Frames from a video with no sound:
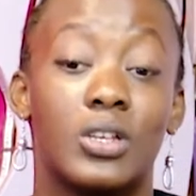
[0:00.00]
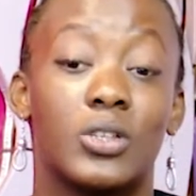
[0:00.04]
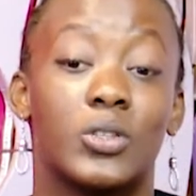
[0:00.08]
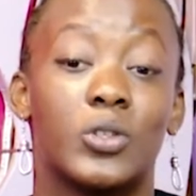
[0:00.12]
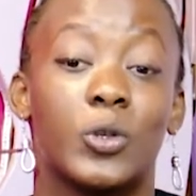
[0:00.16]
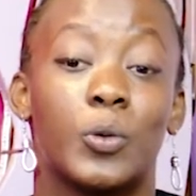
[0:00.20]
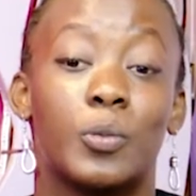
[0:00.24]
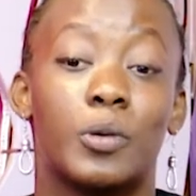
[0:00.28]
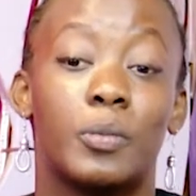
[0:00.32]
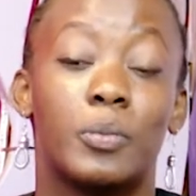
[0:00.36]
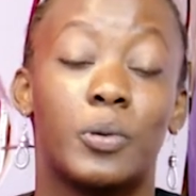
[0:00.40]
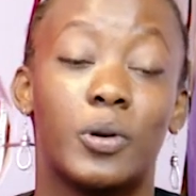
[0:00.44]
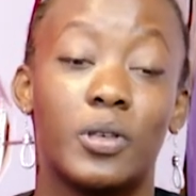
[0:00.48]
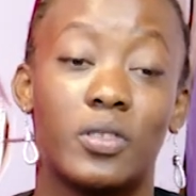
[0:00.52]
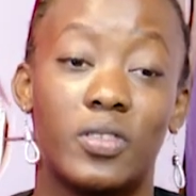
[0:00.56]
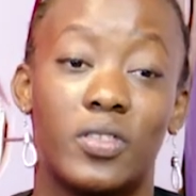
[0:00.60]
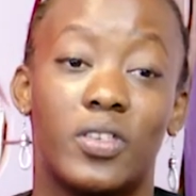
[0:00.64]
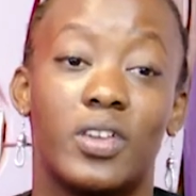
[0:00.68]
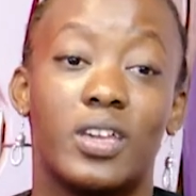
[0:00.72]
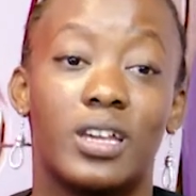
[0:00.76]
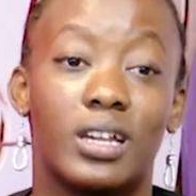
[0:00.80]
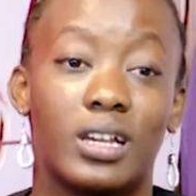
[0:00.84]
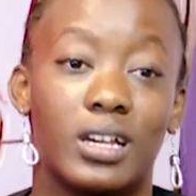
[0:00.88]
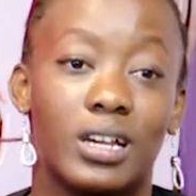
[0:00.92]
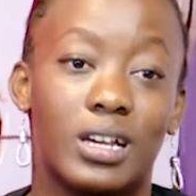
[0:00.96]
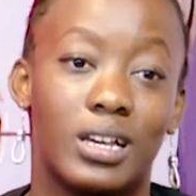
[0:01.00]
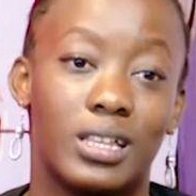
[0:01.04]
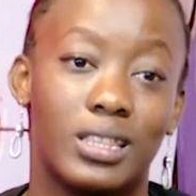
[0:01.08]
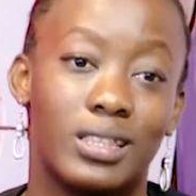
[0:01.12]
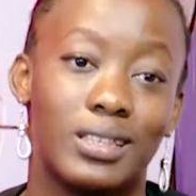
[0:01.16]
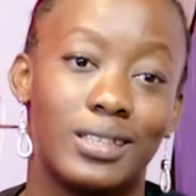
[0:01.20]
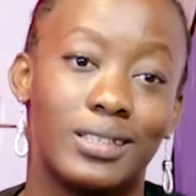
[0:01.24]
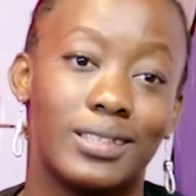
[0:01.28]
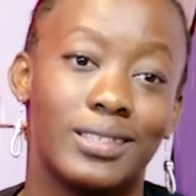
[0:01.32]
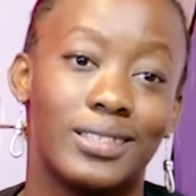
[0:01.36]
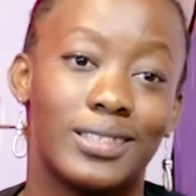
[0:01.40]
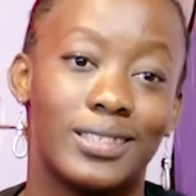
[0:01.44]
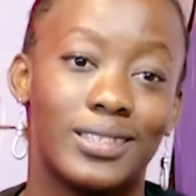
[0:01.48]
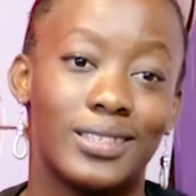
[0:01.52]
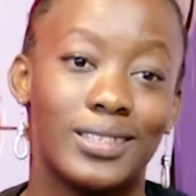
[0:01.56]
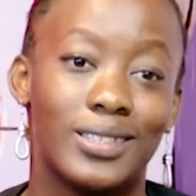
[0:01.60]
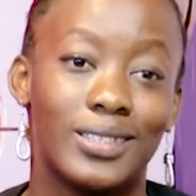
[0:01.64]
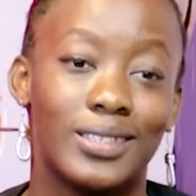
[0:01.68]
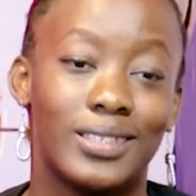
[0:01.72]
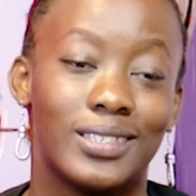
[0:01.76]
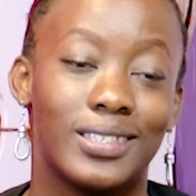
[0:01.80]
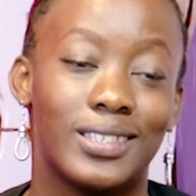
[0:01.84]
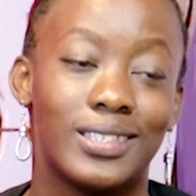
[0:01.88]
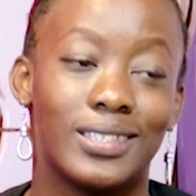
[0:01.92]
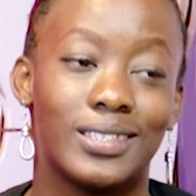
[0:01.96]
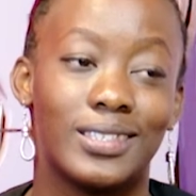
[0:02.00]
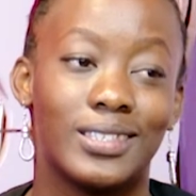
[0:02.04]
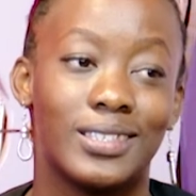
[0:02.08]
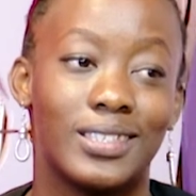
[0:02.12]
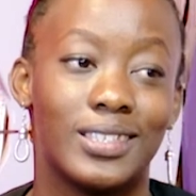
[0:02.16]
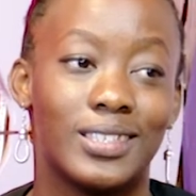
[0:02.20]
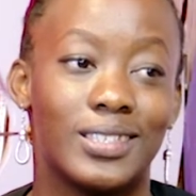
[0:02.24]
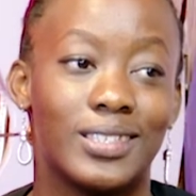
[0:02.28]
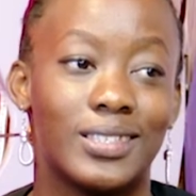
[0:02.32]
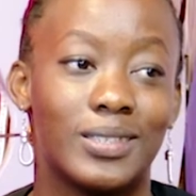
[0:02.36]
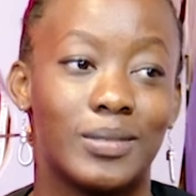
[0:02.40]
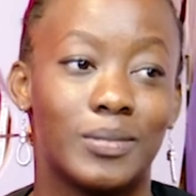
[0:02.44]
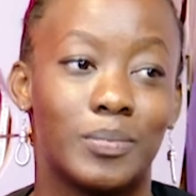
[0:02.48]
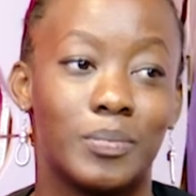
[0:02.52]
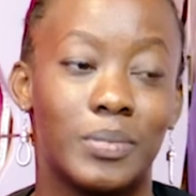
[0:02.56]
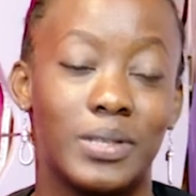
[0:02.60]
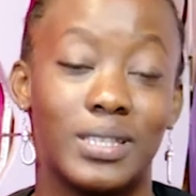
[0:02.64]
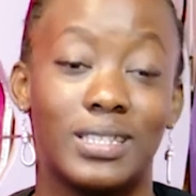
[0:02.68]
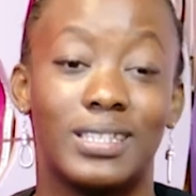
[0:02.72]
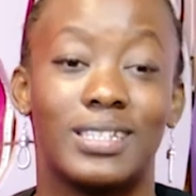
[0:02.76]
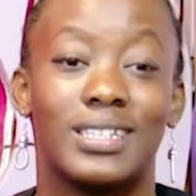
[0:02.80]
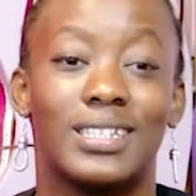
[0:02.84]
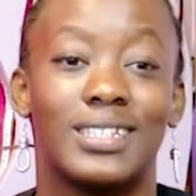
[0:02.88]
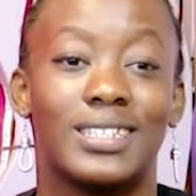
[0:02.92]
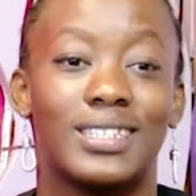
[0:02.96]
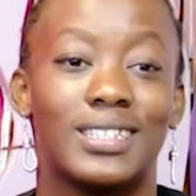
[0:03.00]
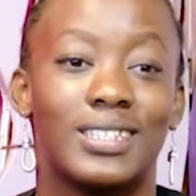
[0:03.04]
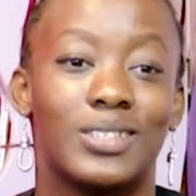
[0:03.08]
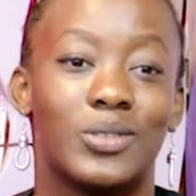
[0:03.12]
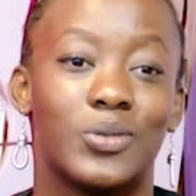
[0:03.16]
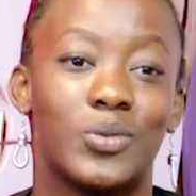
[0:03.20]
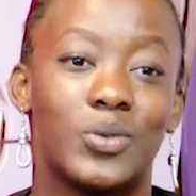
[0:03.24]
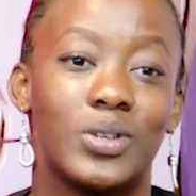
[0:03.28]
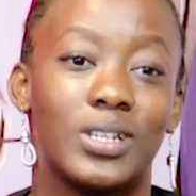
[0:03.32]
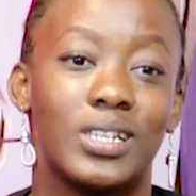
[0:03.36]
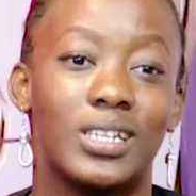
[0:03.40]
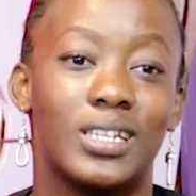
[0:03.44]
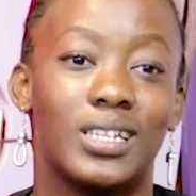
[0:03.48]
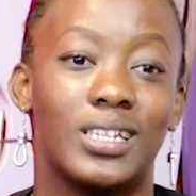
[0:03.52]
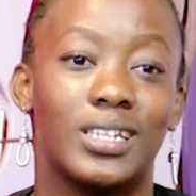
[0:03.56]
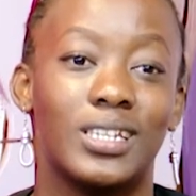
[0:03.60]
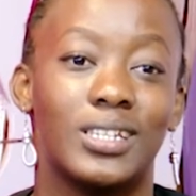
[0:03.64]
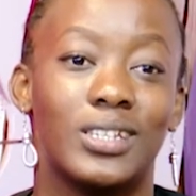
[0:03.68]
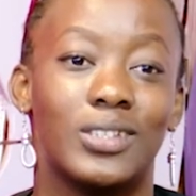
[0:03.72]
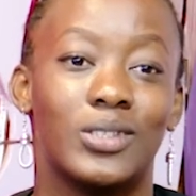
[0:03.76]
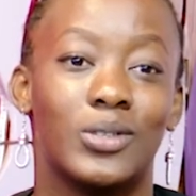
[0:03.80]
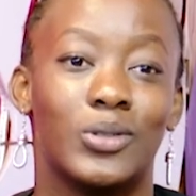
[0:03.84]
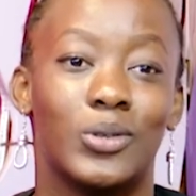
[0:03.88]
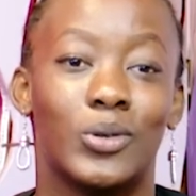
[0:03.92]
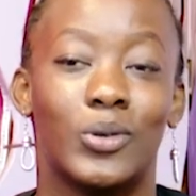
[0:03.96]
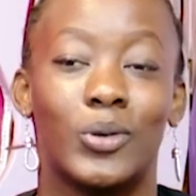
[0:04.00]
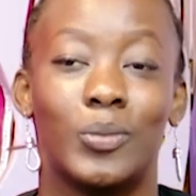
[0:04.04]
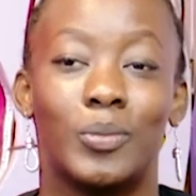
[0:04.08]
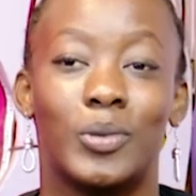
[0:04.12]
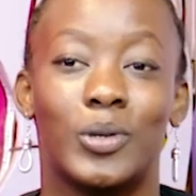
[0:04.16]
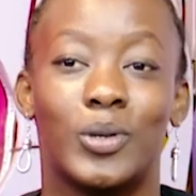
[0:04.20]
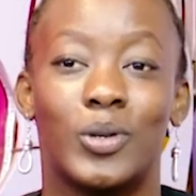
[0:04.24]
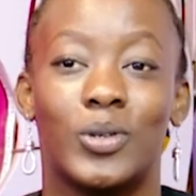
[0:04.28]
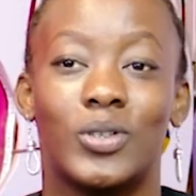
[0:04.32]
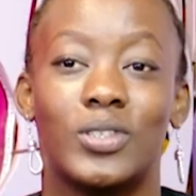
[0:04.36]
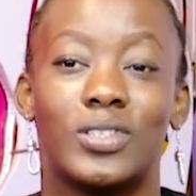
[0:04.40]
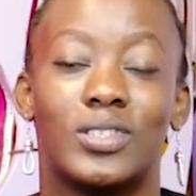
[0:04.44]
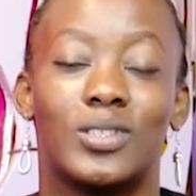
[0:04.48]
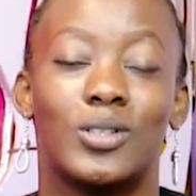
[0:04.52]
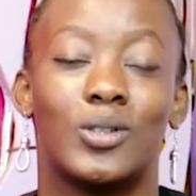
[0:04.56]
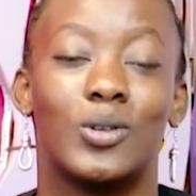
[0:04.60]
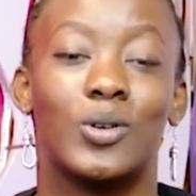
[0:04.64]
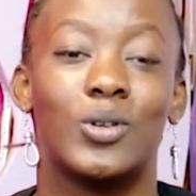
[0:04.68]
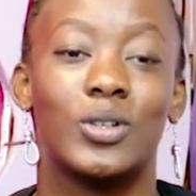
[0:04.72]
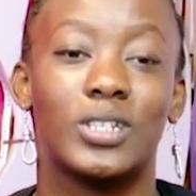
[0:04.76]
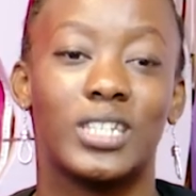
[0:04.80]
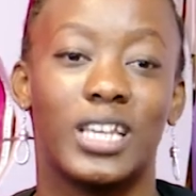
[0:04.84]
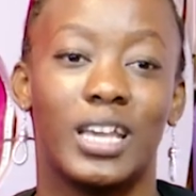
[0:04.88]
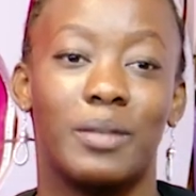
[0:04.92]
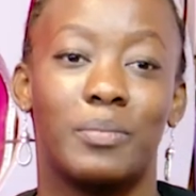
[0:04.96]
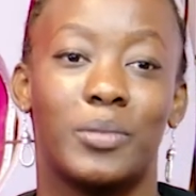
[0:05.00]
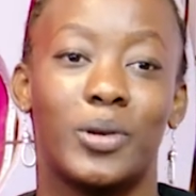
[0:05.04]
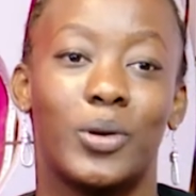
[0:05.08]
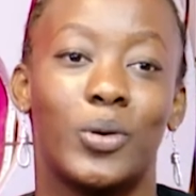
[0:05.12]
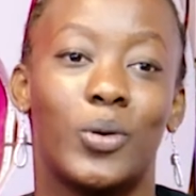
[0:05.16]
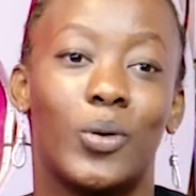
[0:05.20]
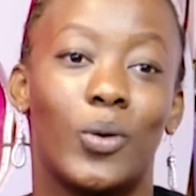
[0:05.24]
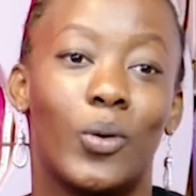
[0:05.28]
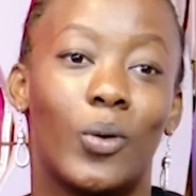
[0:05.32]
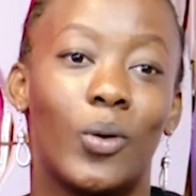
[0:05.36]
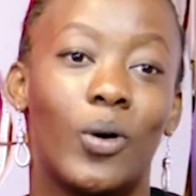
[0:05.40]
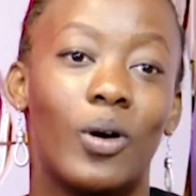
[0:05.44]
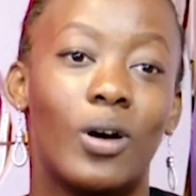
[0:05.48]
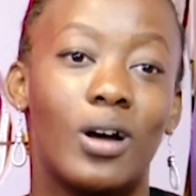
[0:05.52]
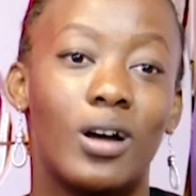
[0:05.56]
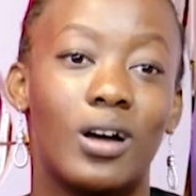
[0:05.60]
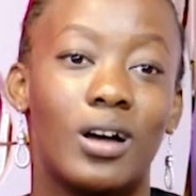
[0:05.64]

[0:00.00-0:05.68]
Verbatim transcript: So people think uh, this, this, this, this business is really, is, you know, because long time ago,